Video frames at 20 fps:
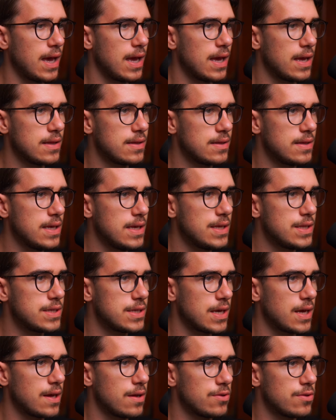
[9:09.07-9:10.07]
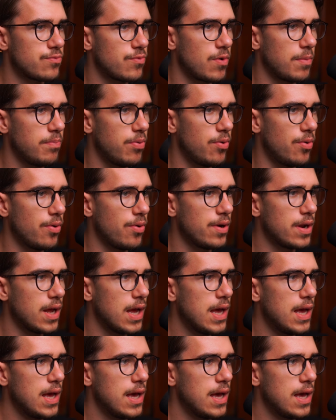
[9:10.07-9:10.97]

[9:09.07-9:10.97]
a detailed report